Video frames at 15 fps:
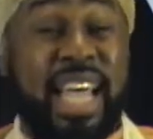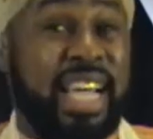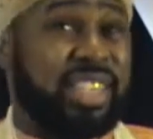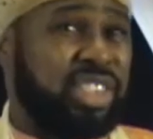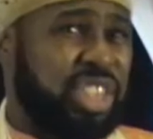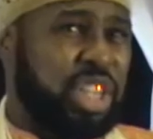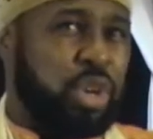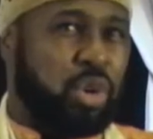
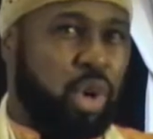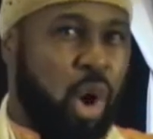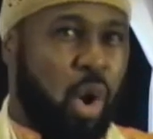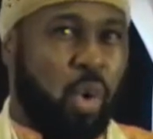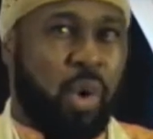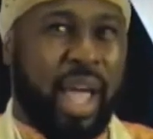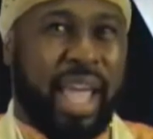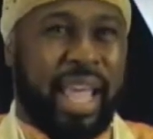and still
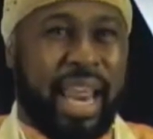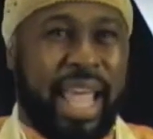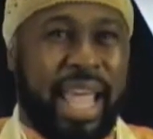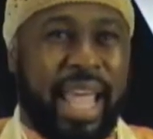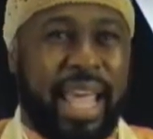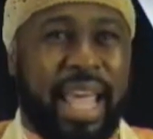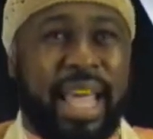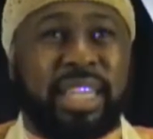go
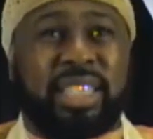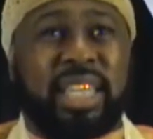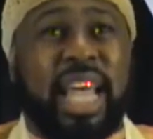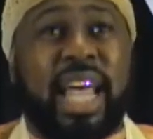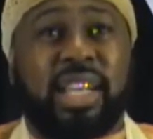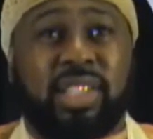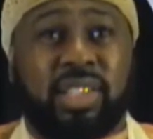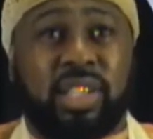and
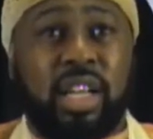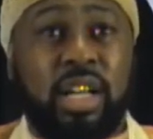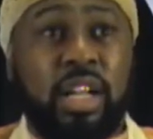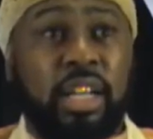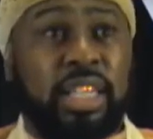test.